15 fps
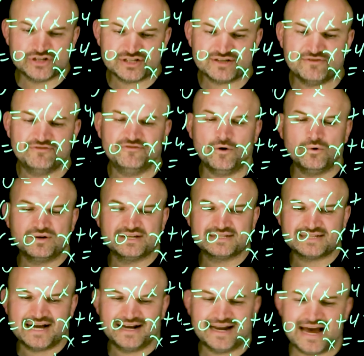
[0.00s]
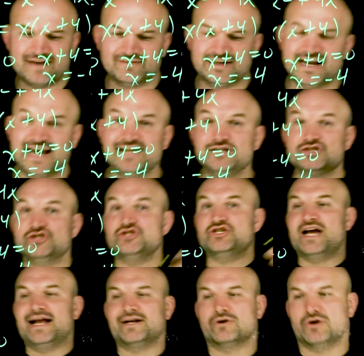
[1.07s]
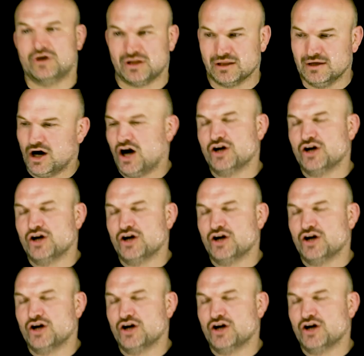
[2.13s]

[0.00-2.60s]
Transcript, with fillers: just focused on having a general